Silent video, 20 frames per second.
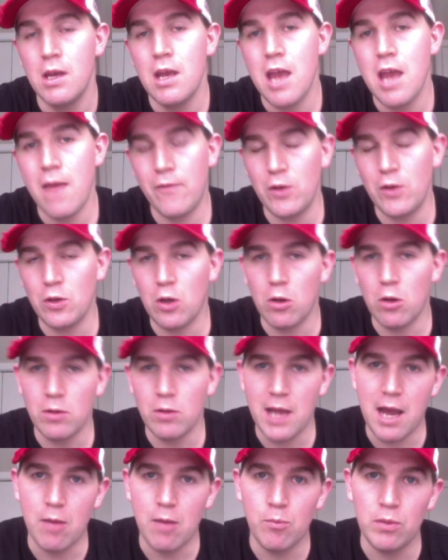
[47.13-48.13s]
If you go
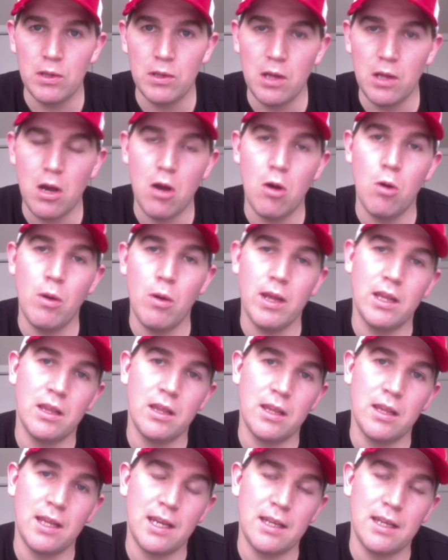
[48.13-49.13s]
down below
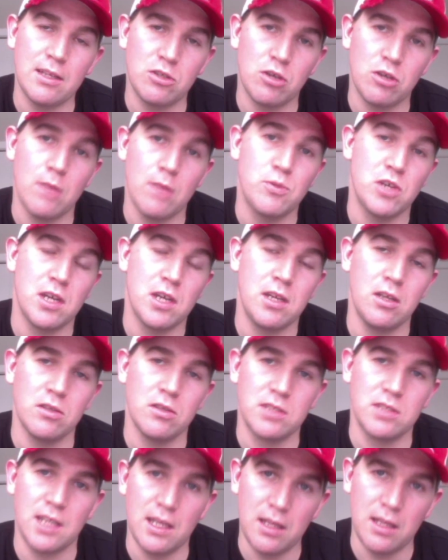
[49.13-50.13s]
in the description, you'll
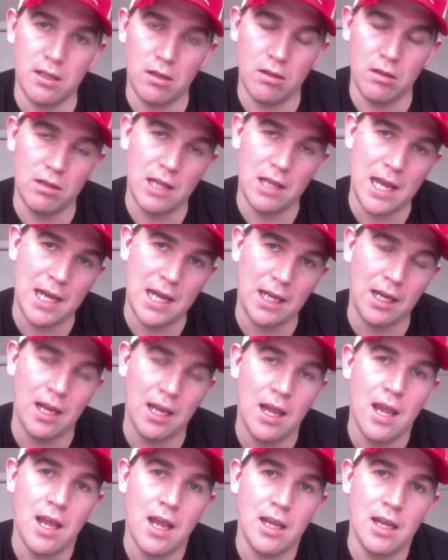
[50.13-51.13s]
see a little link.
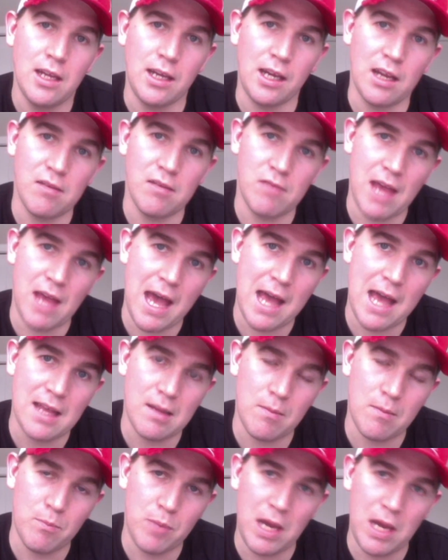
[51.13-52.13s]
You can give
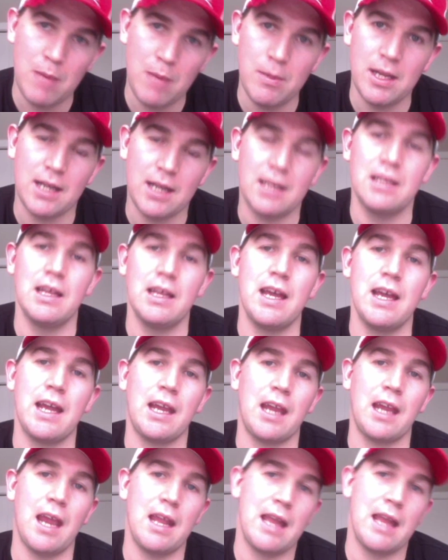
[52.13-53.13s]
that baby a
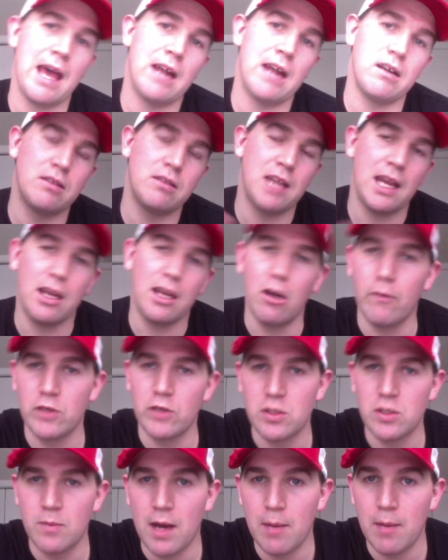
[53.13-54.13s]
click, and that'll take you over
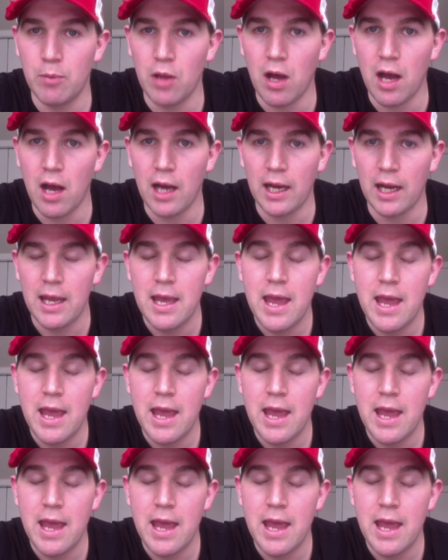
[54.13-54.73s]
to my blog.